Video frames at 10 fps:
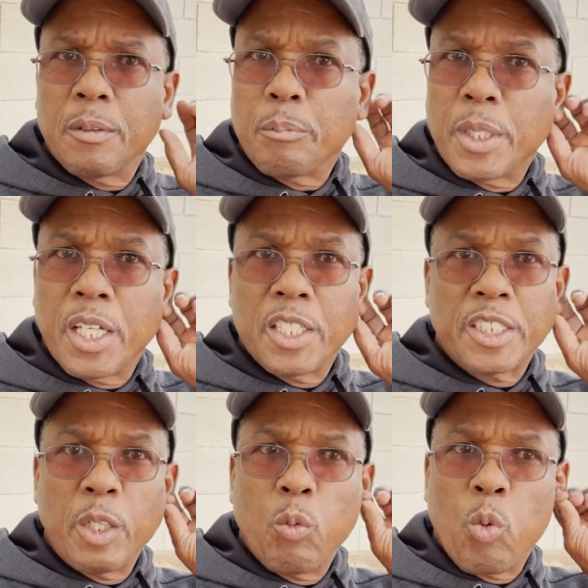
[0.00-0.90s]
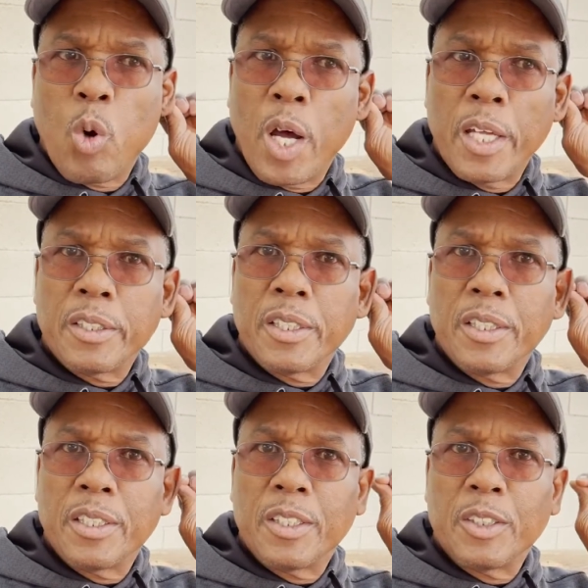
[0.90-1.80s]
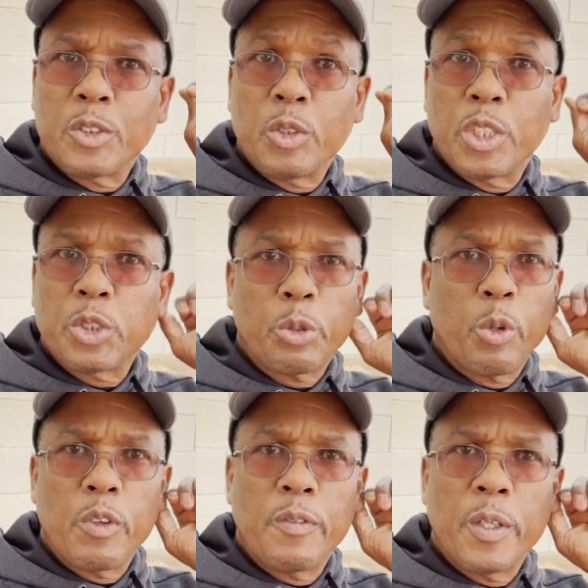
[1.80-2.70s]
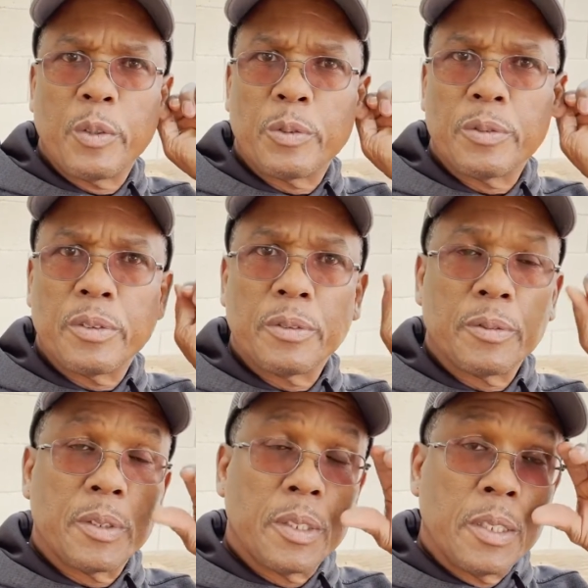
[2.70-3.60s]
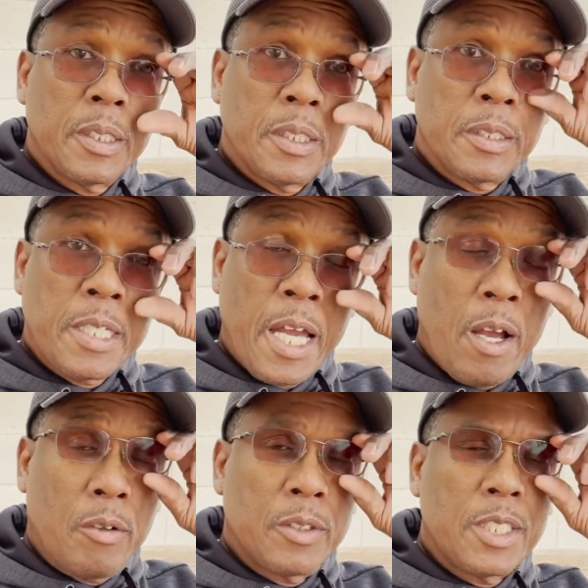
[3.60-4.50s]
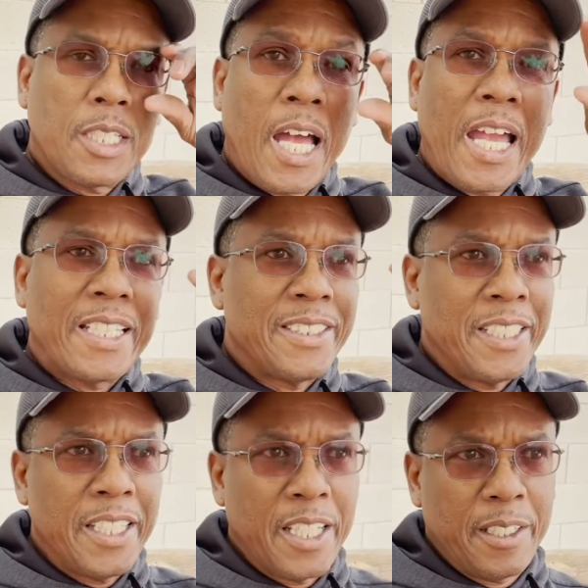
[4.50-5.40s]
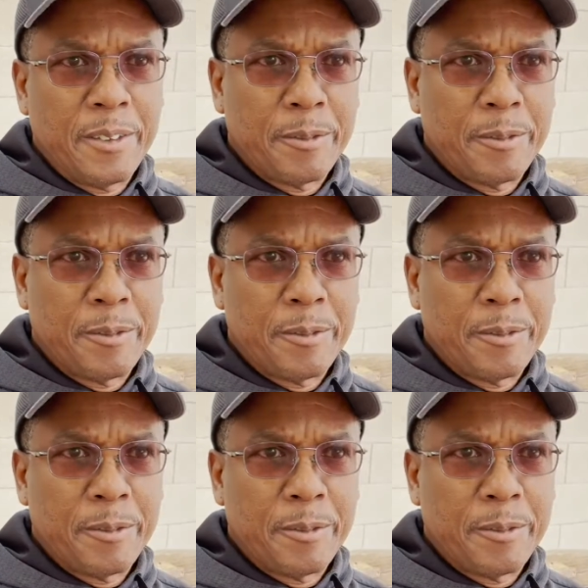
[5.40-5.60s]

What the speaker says: because they want to control the vote. Now, this idea